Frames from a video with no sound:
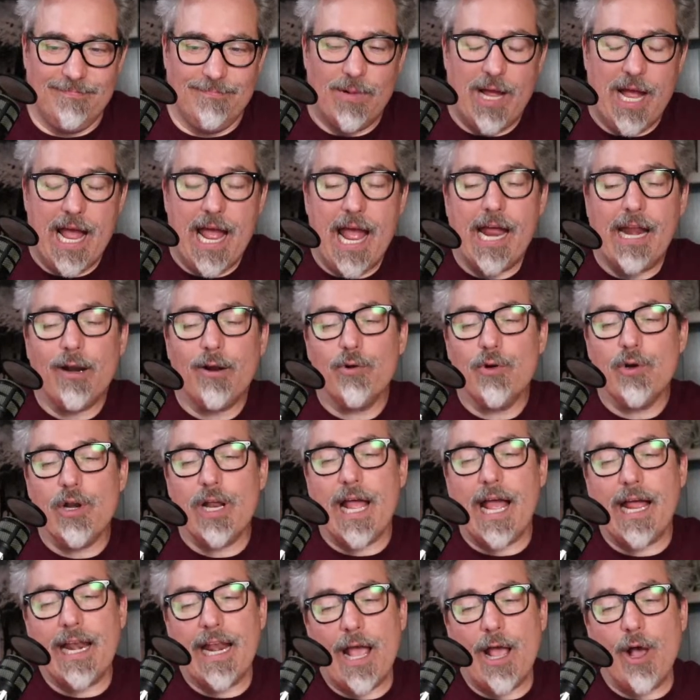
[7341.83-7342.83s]

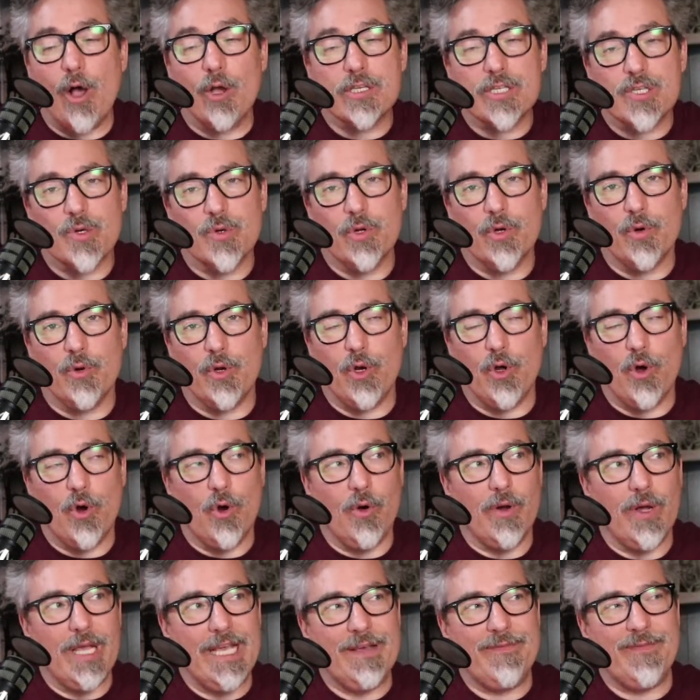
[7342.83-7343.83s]
And I also don't
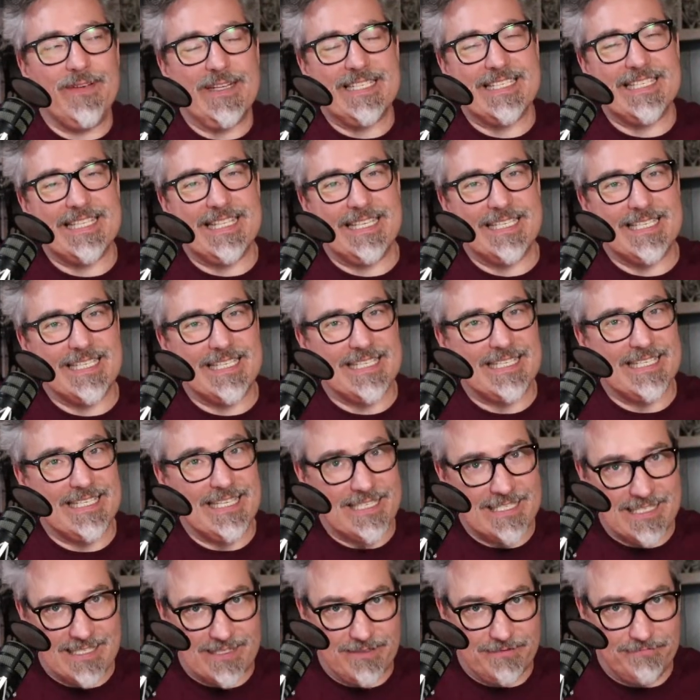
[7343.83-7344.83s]
know if it's the
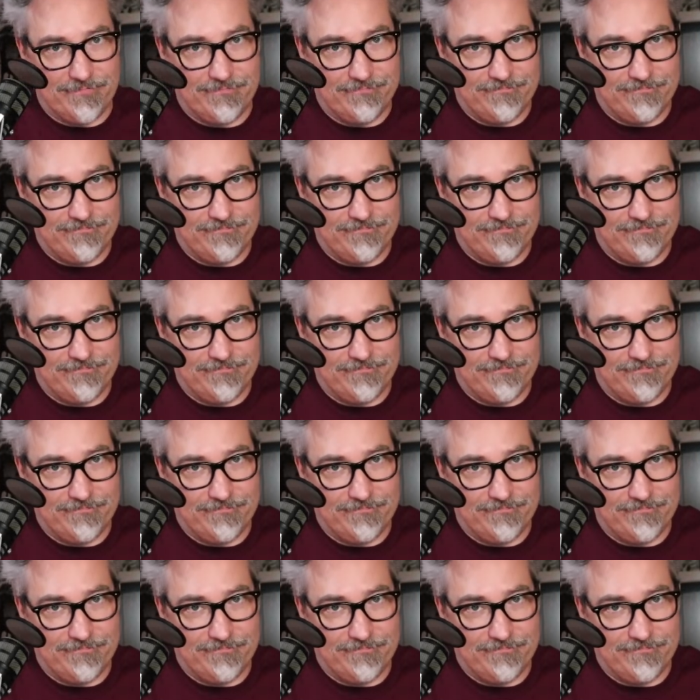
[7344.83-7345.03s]
system.